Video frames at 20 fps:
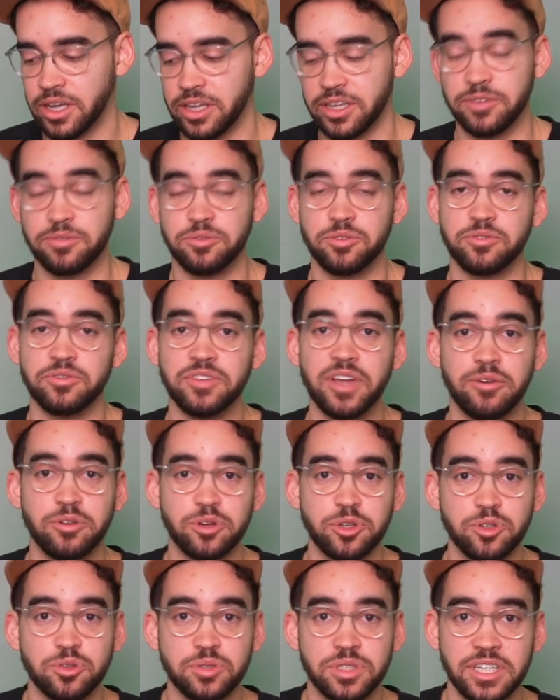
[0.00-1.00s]
If you've never
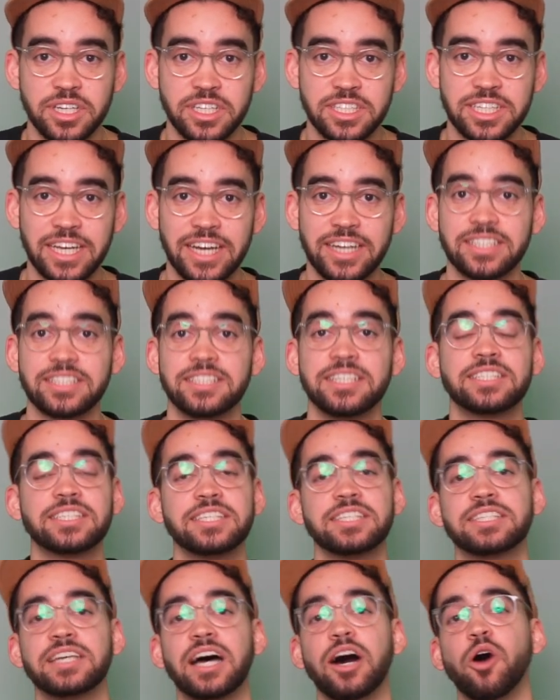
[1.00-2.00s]
used Ajax, this
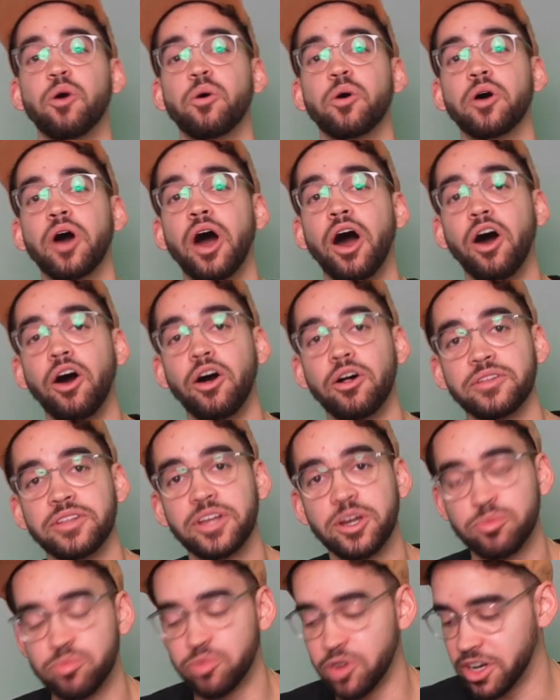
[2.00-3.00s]
is how all
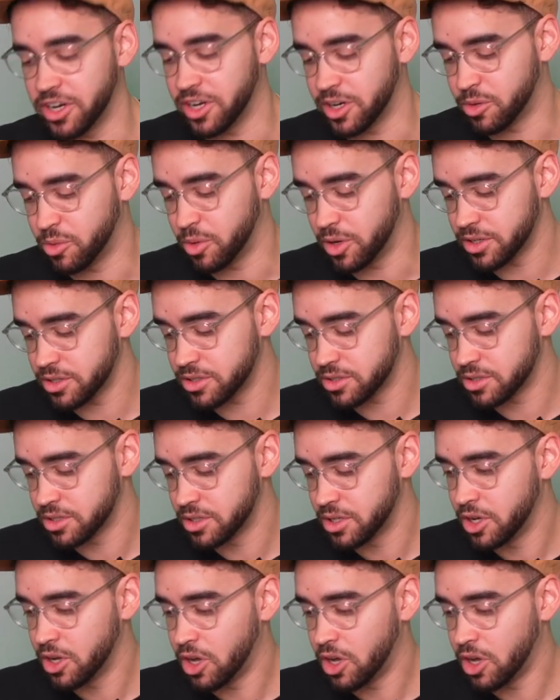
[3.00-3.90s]
their product works.